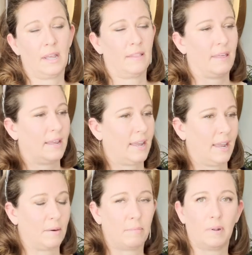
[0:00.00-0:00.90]
they
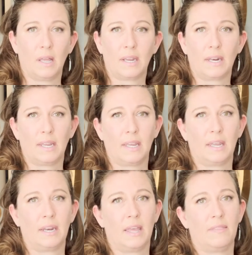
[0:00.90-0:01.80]
can plug it
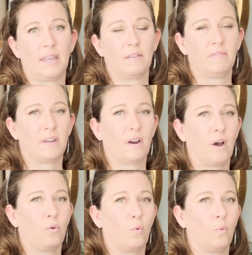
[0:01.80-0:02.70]
in, and they can figure
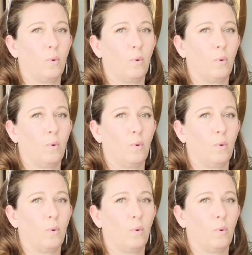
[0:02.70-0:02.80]
out